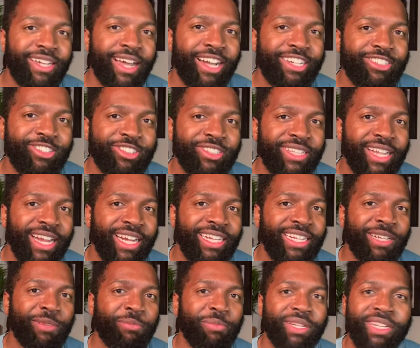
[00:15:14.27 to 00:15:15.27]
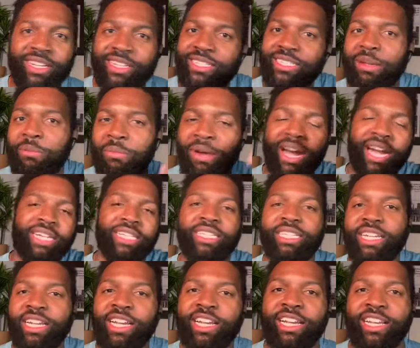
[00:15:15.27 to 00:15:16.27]
was trying to go to like a
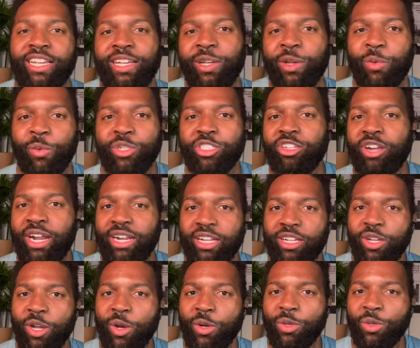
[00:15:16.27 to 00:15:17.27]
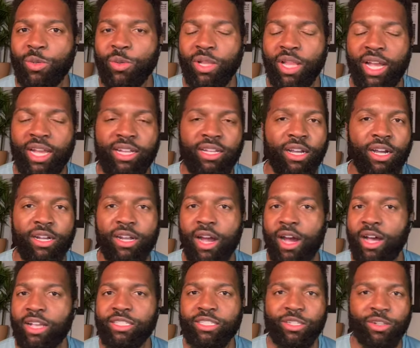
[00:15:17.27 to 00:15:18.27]
concert or a game. And so I
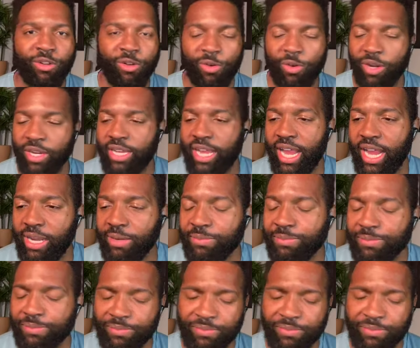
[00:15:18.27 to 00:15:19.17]
sort of saw the outskirts.